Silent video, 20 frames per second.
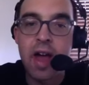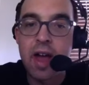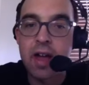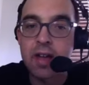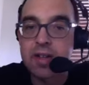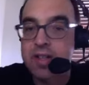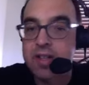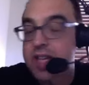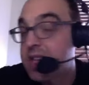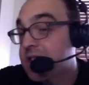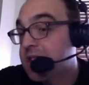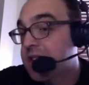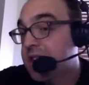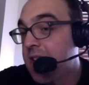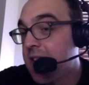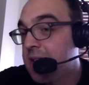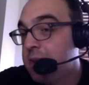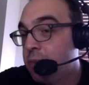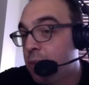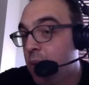since
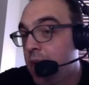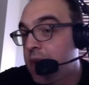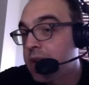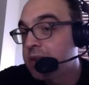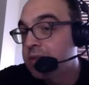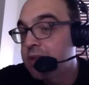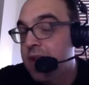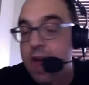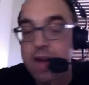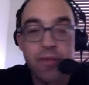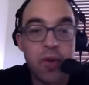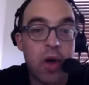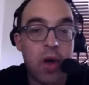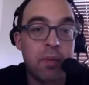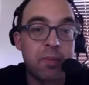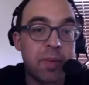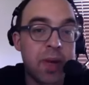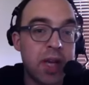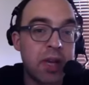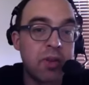game 1, have all
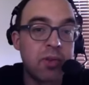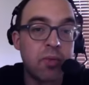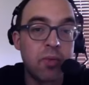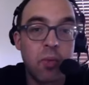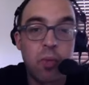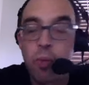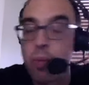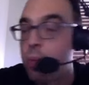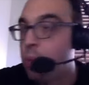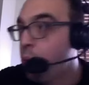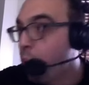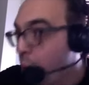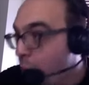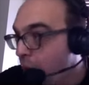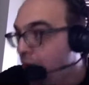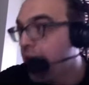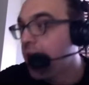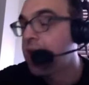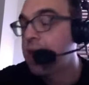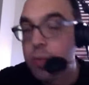been
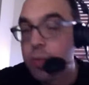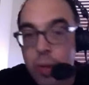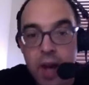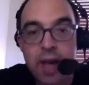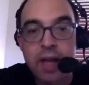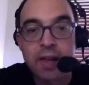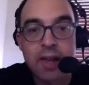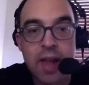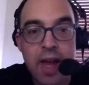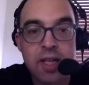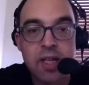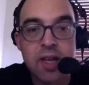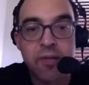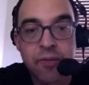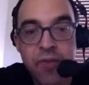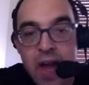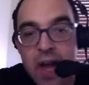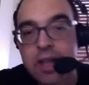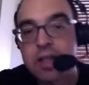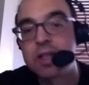way, way less
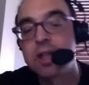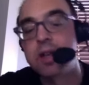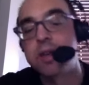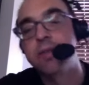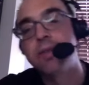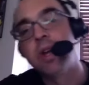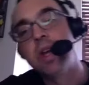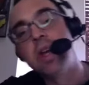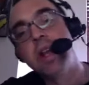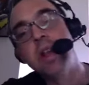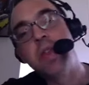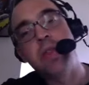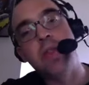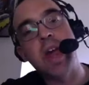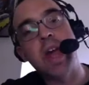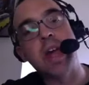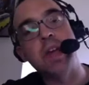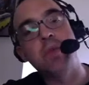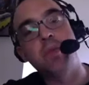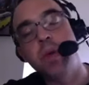effective
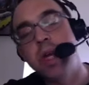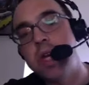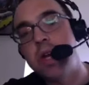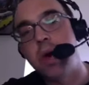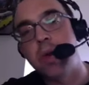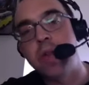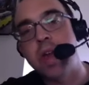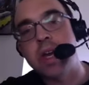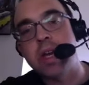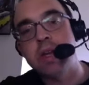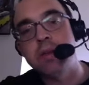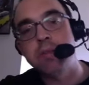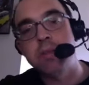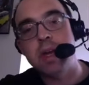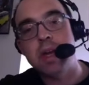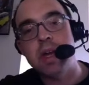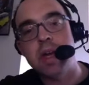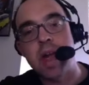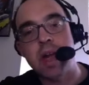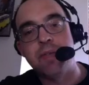than we know they can
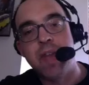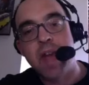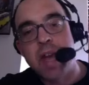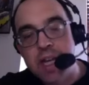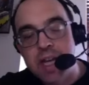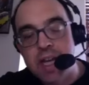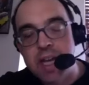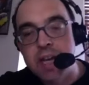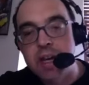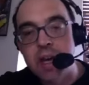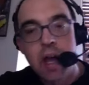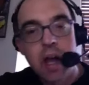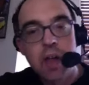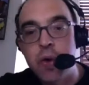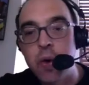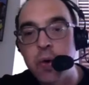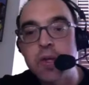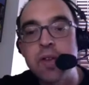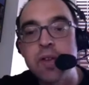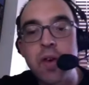be. And
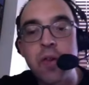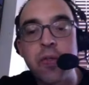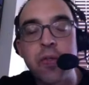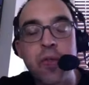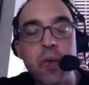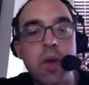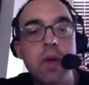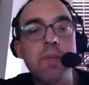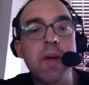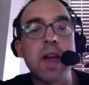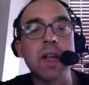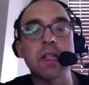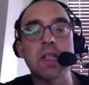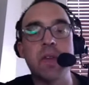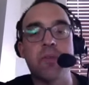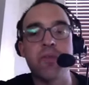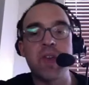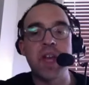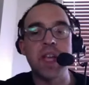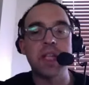those are their 3 best
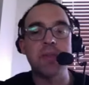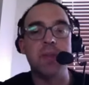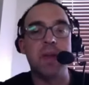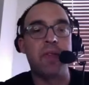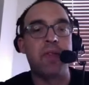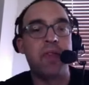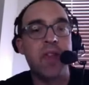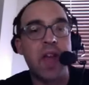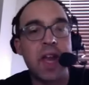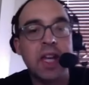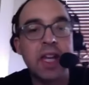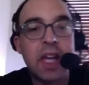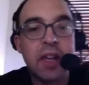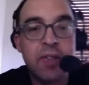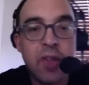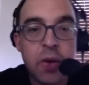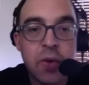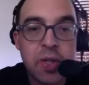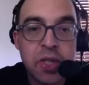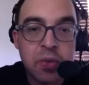defensemen. They need
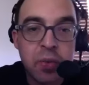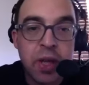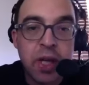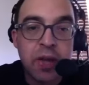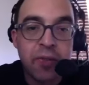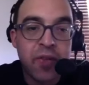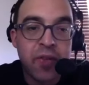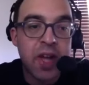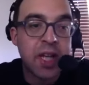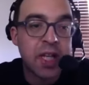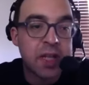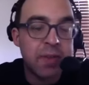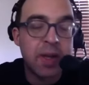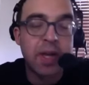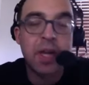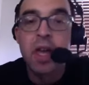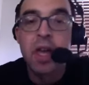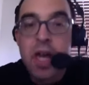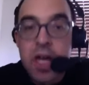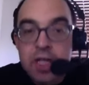those 3 defensemen
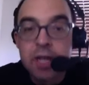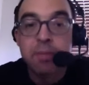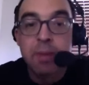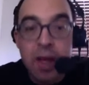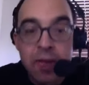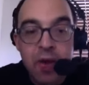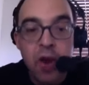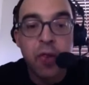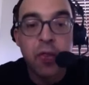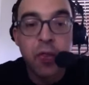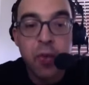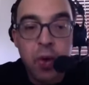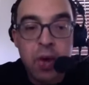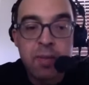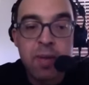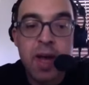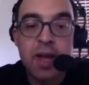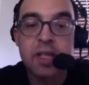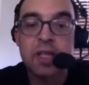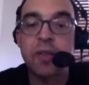to be their 3
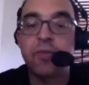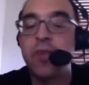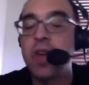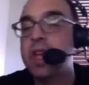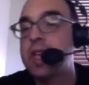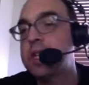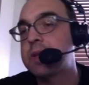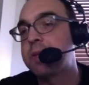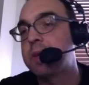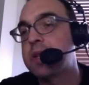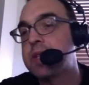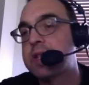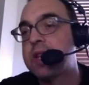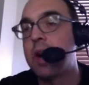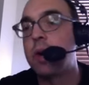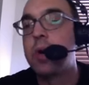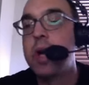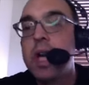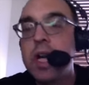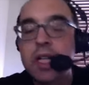best defensemen.
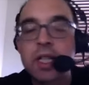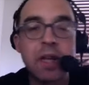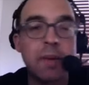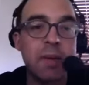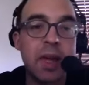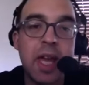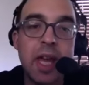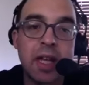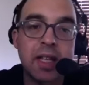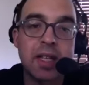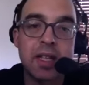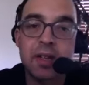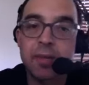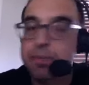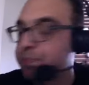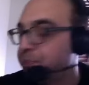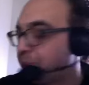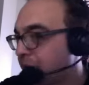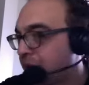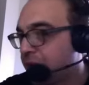So to me, it's
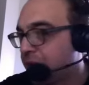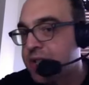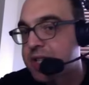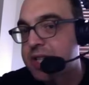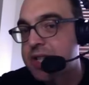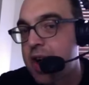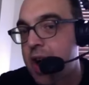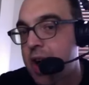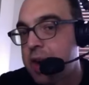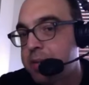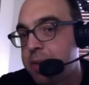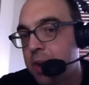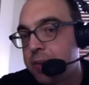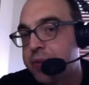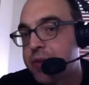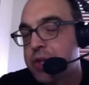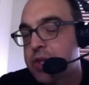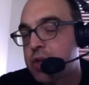not about the